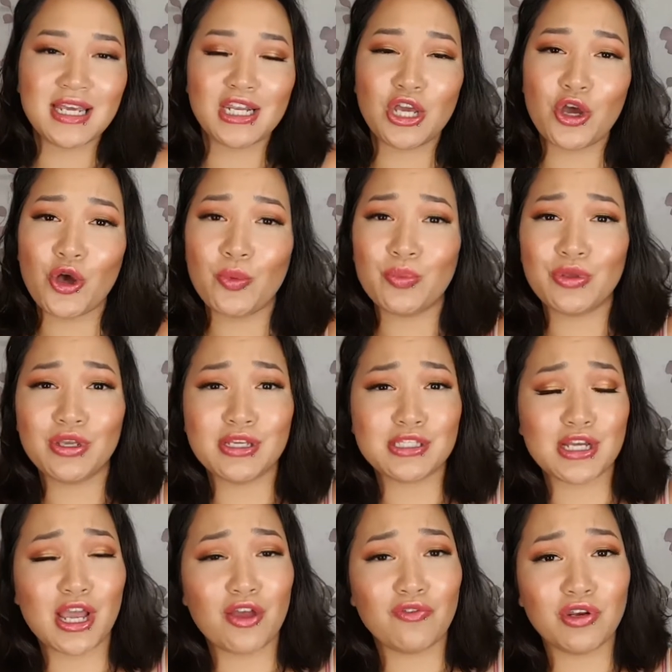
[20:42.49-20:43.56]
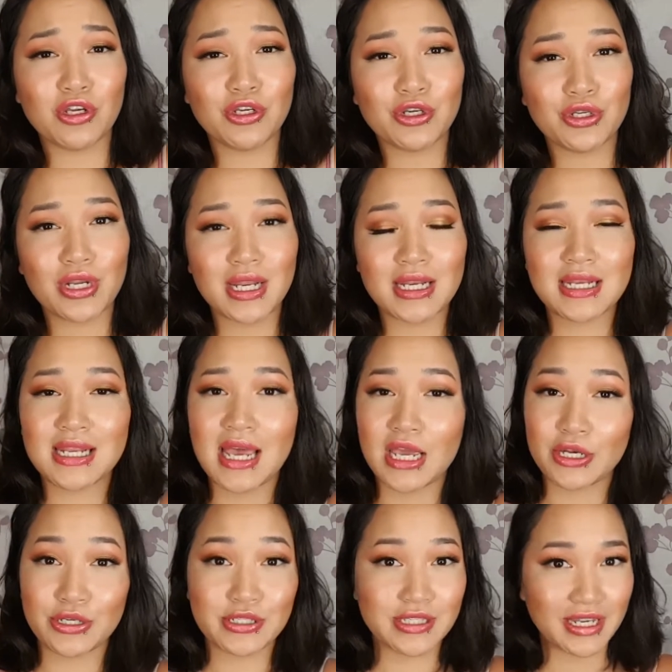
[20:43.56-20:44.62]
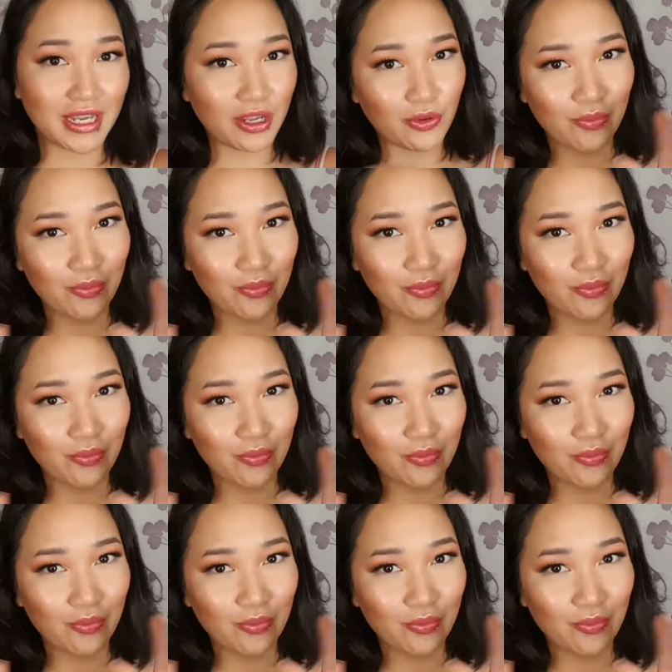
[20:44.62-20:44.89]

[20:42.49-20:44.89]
and I hope you guys are having a good night or day